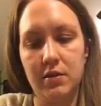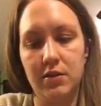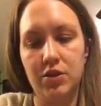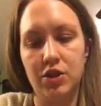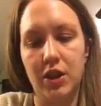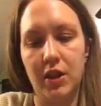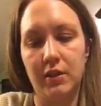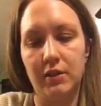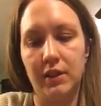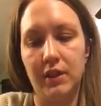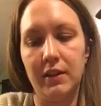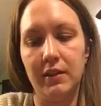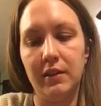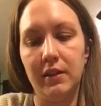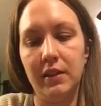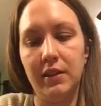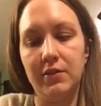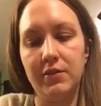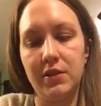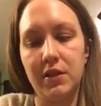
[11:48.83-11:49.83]
gently
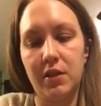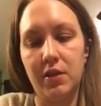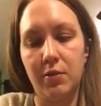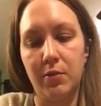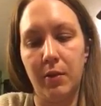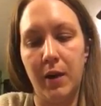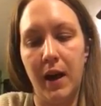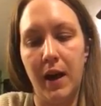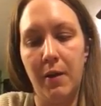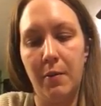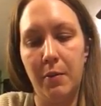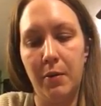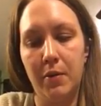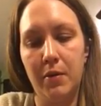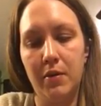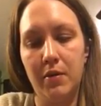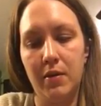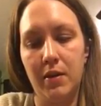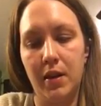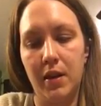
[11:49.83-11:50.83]
lift the wrap
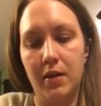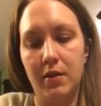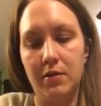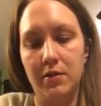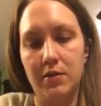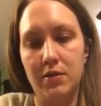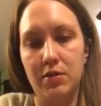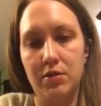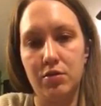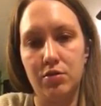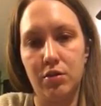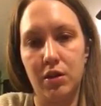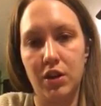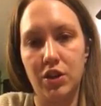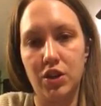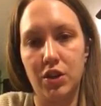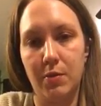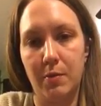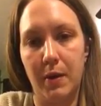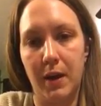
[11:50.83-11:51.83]
and
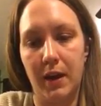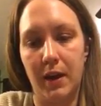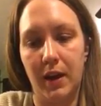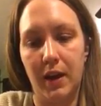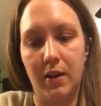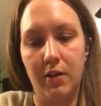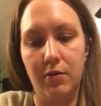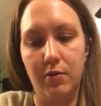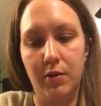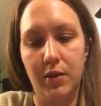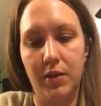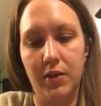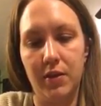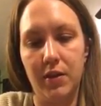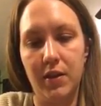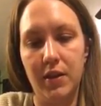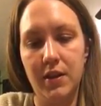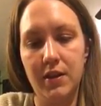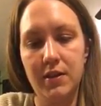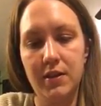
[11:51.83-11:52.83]
stretch it back out with
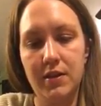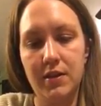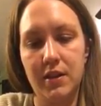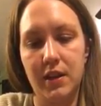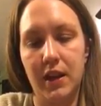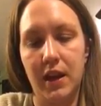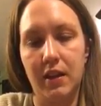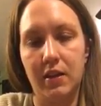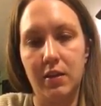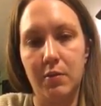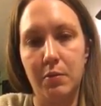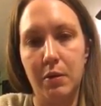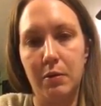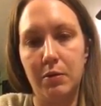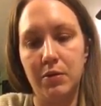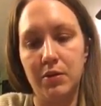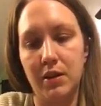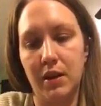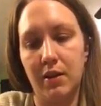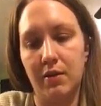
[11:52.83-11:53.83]
this to get the
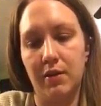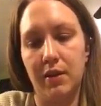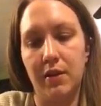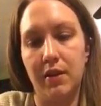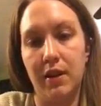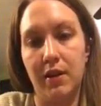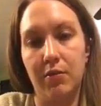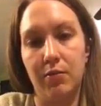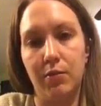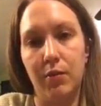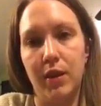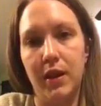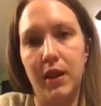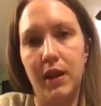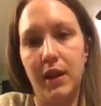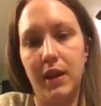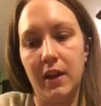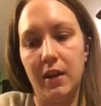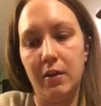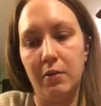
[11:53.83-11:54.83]
bubbles out, and then
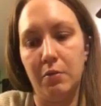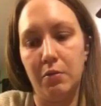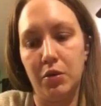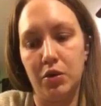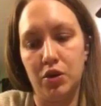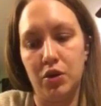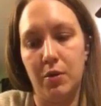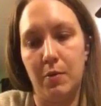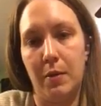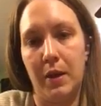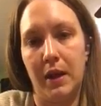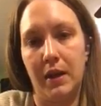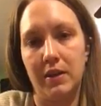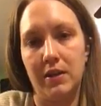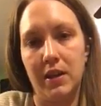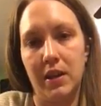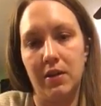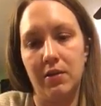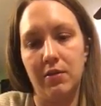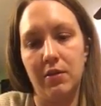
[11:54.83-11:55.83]
reheat it and push it back
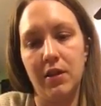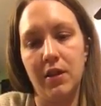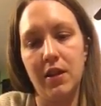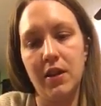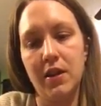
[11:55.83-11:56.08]
down.